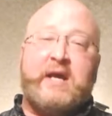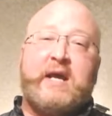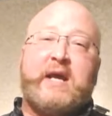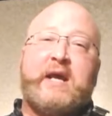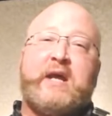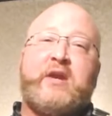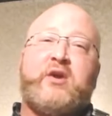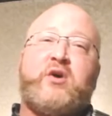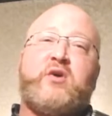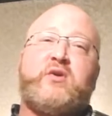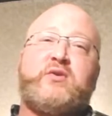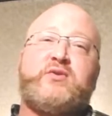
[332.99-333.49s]

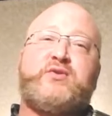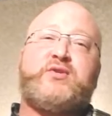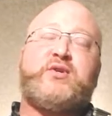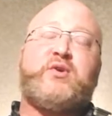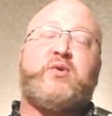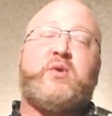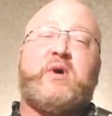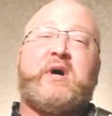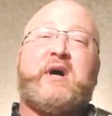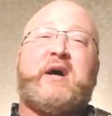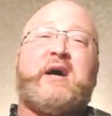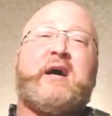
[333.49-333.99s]
and also
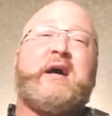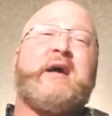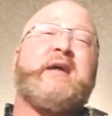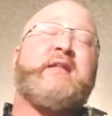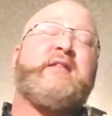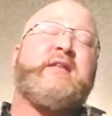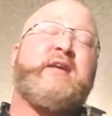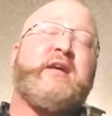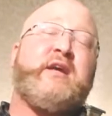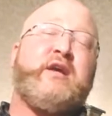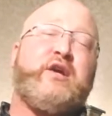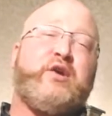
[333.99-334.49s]
a
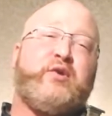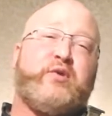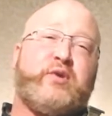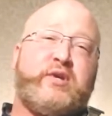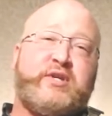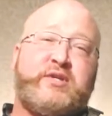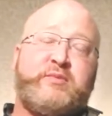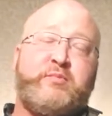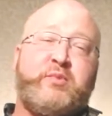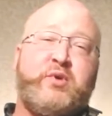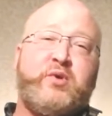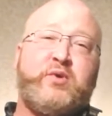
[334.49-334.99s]
highly
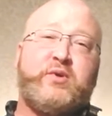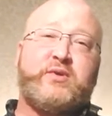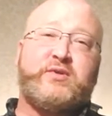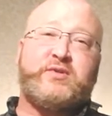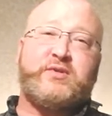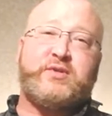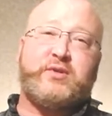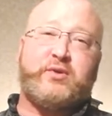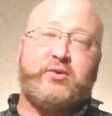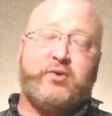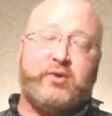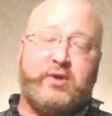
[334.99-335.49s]
increased mucus
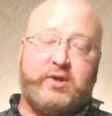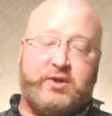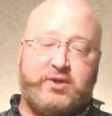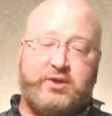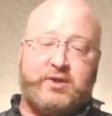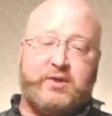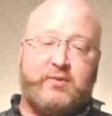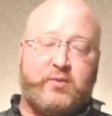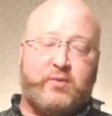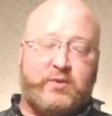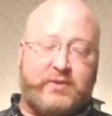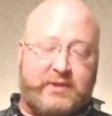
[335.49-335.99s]

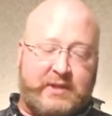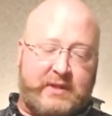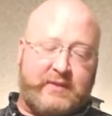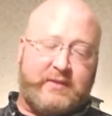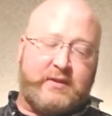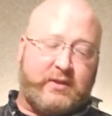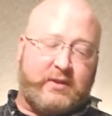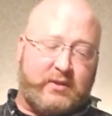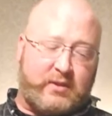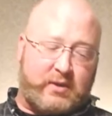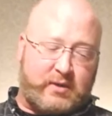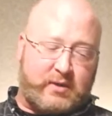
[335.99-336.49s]
secretion within
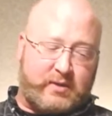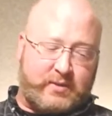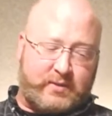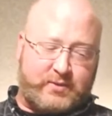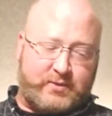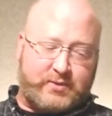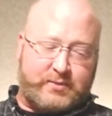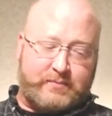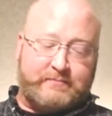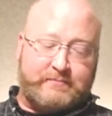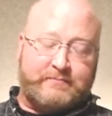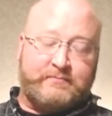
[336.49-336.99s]
the
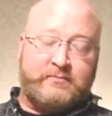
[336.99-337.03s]
lungs.